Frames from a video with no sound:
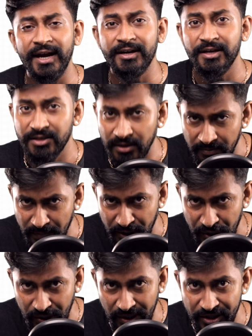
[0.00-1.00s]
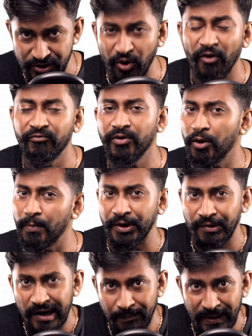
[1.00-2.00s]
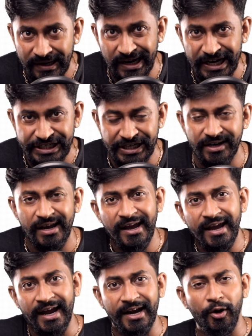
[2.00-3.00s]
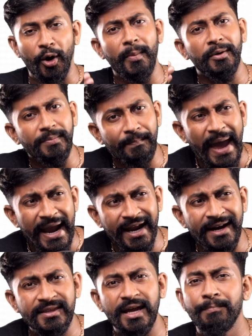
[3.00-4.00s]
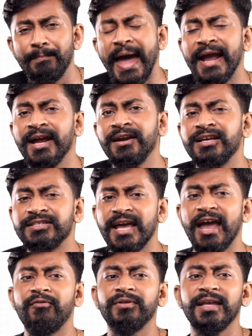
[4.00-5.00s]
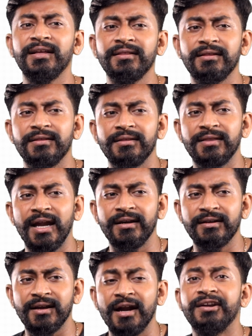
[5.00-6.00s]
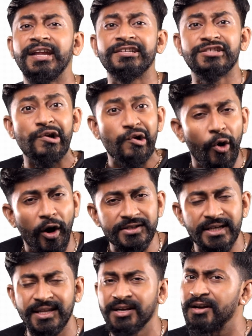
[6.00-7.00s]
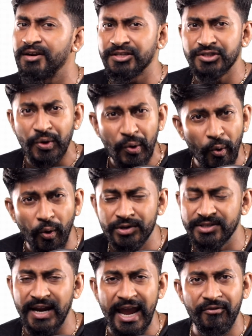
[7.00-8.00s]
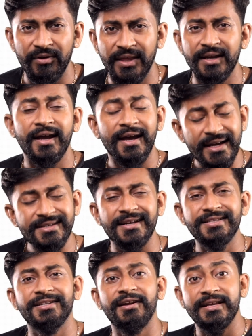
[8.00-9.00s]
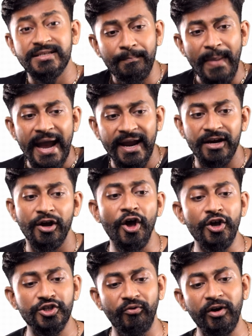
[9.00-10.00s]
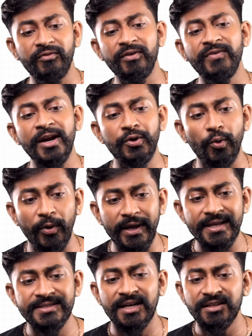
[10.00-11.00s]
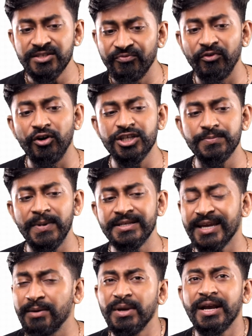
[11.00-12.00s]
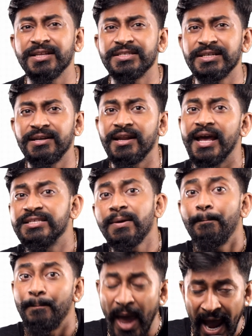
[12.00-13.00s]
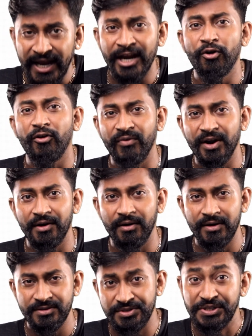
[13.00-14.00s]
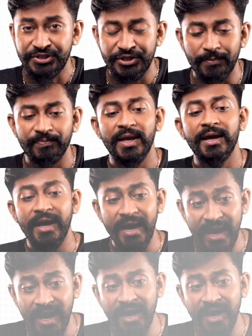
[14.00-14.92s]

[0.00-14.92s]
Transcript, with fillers: of that uh, particular software or particular application and talking about the back end, then back end is everything that contains the logic that contains the codes and everything is considered as a back end. so whatever we are doing inside this workspace can be considered as a back end of of our system.